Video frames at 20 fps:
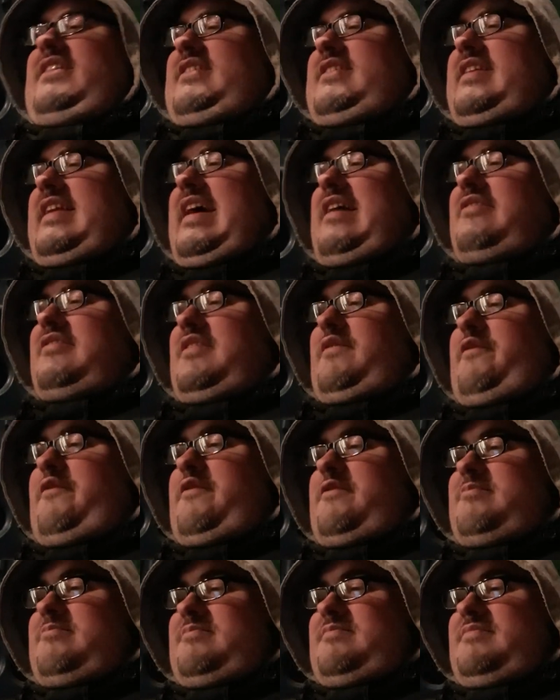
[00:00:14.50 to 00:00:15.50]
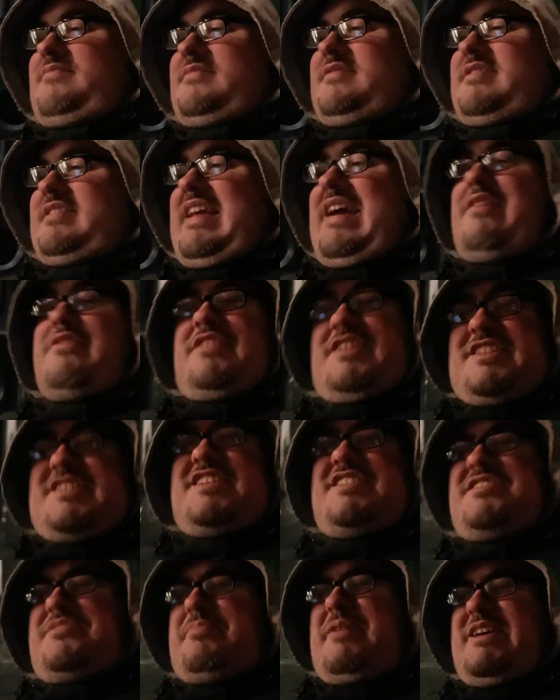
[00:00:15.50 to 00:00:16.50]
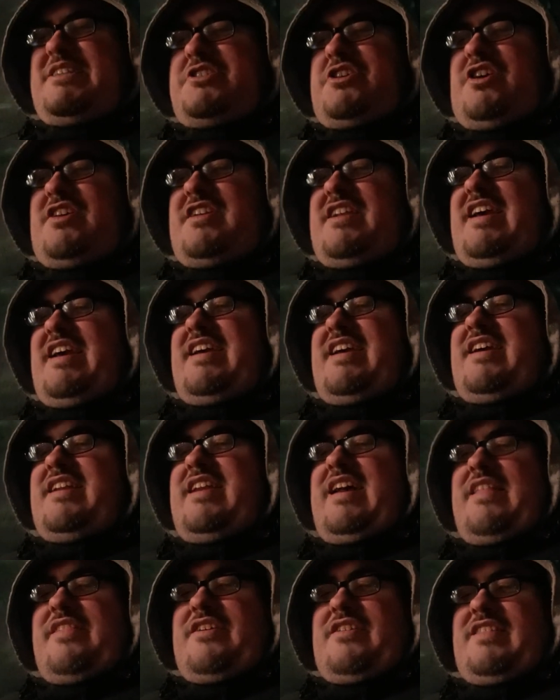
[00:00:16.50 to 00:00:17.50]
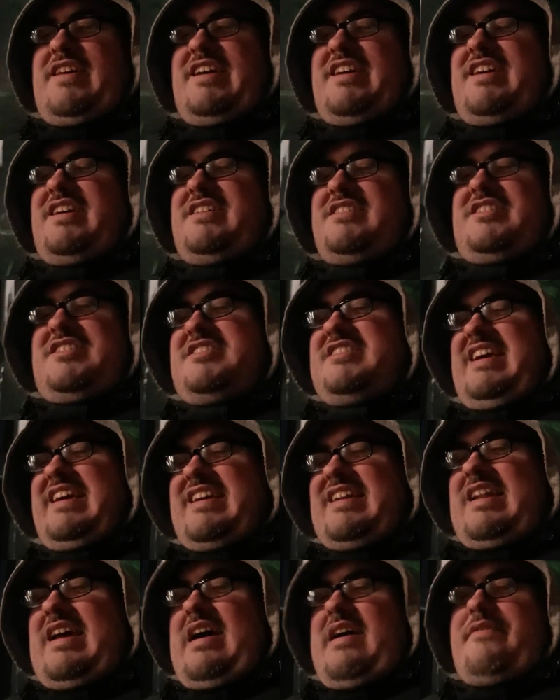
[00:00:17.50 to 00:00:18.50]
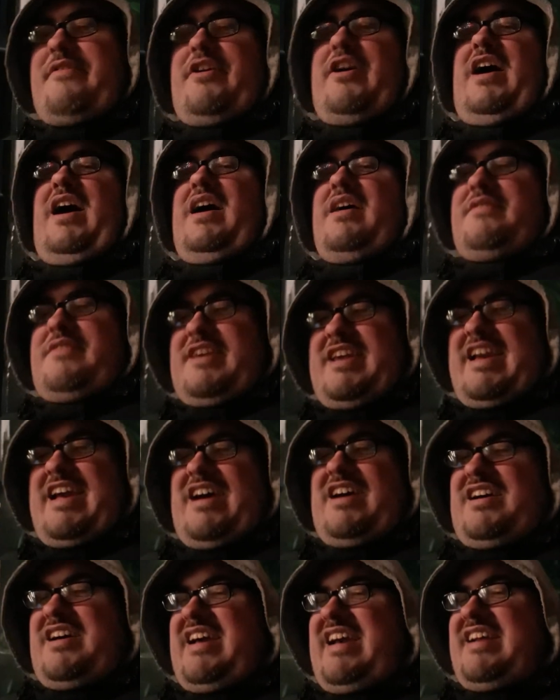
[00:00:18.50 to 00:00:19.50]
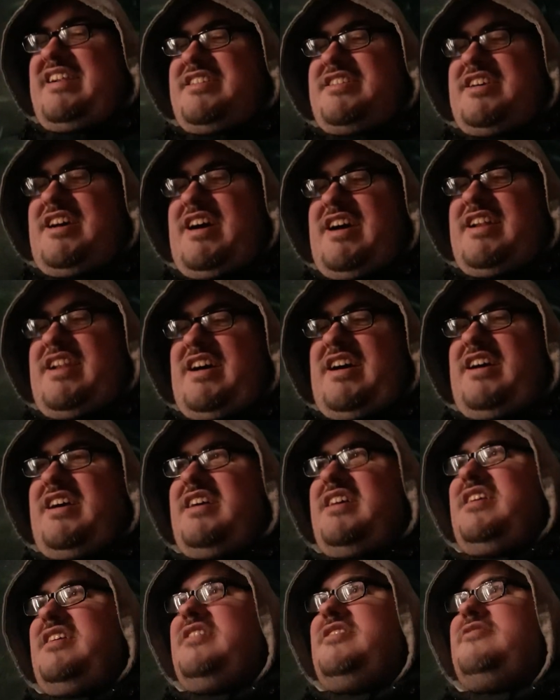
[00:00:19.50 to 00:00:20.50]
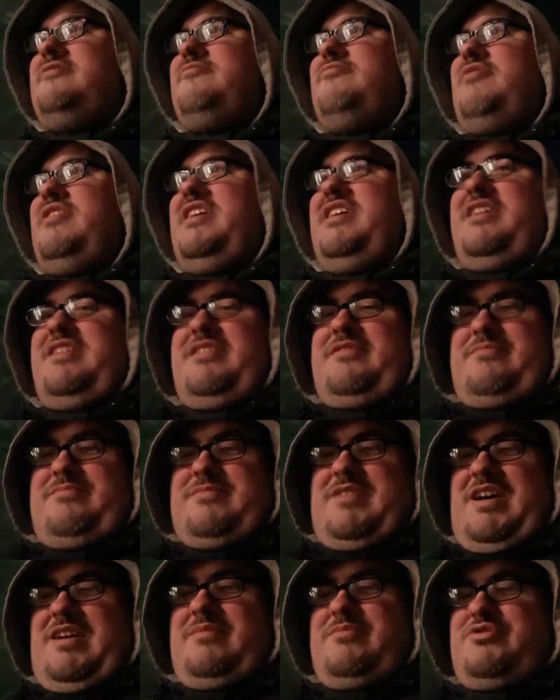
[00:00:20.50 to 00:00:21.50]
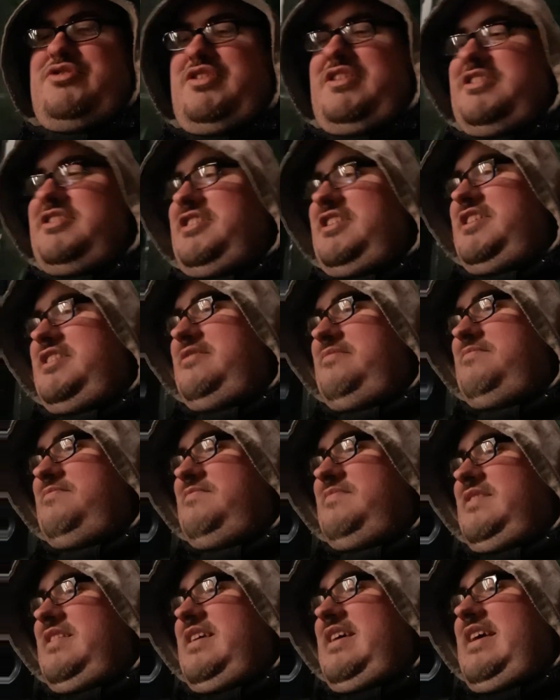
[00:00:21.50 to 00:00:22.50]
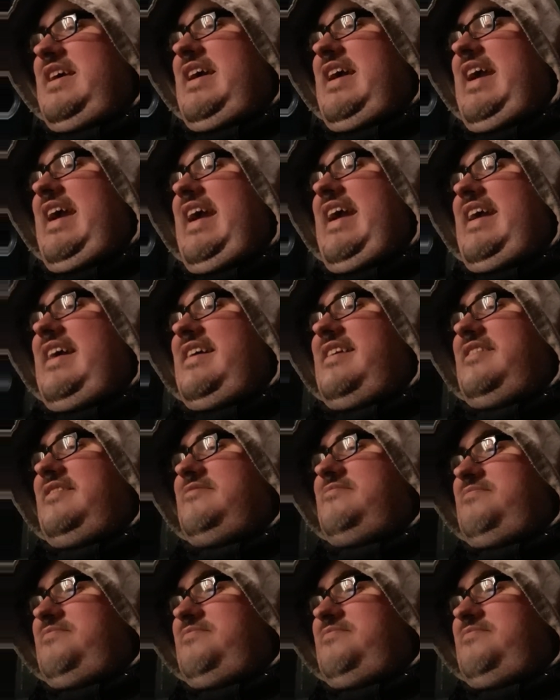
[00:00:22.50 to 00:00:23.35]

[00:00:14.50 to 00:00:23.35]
Now this is based on the second novel of the Anna Todd written trilogy, and